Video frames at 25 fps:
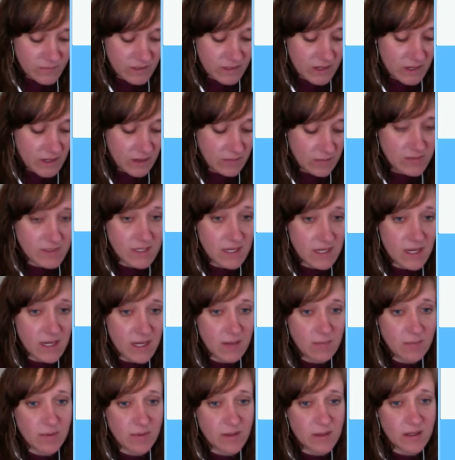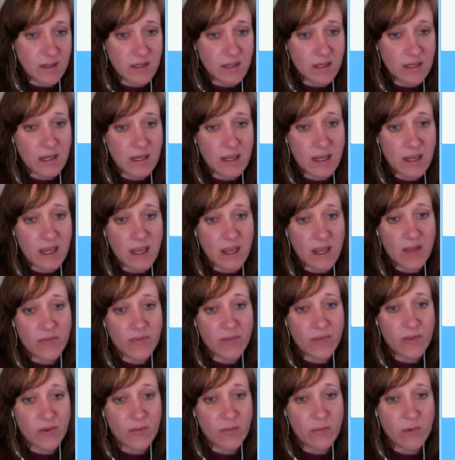I'm typing at
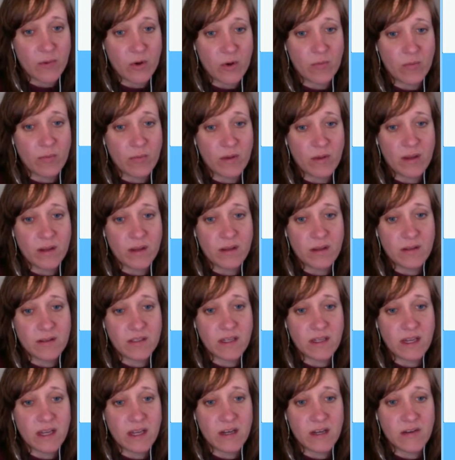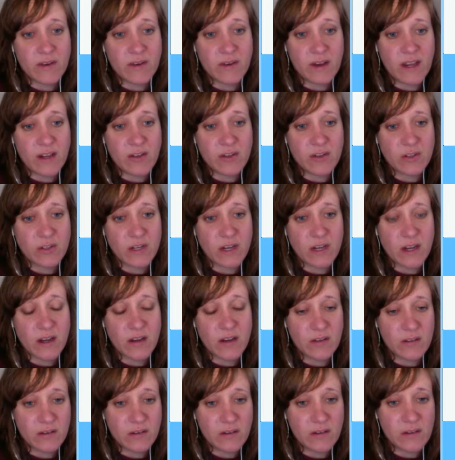the moment. And if I enter
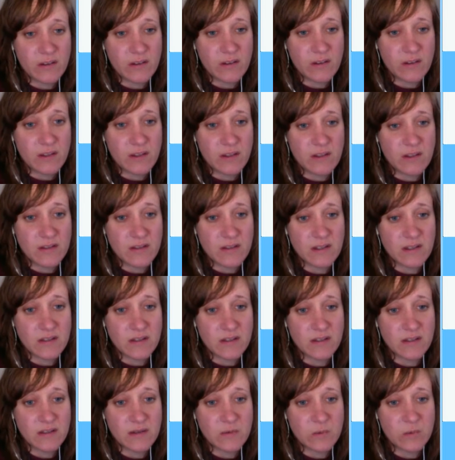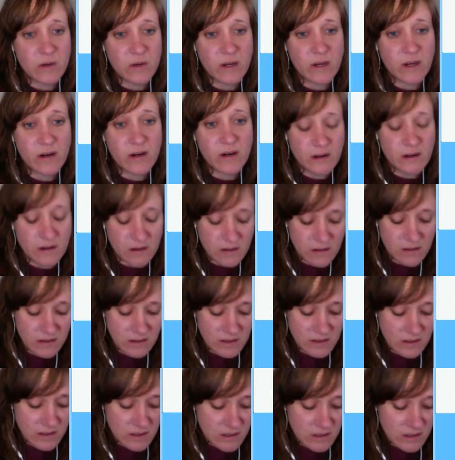down, this is where
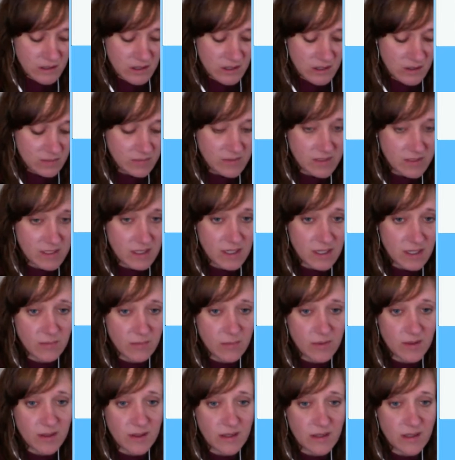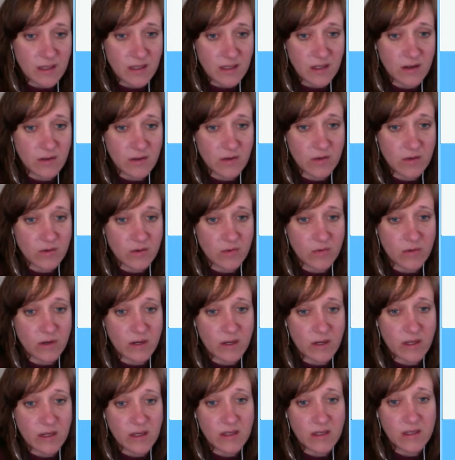I'm typing
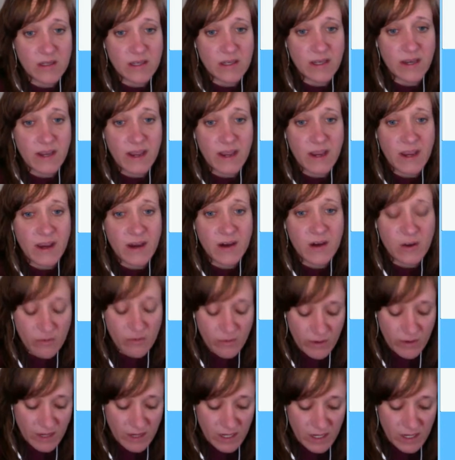right now.